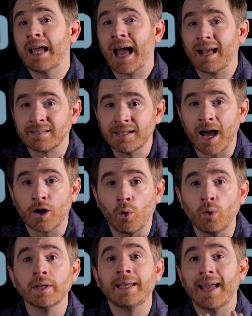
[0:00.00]
has not
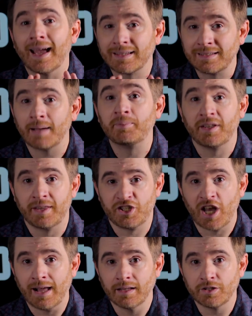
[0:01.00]
only accepted the
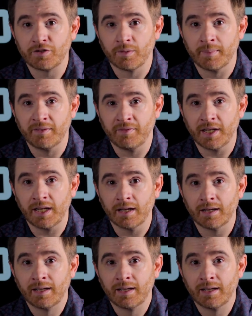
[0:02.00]
challenge from Nvidia,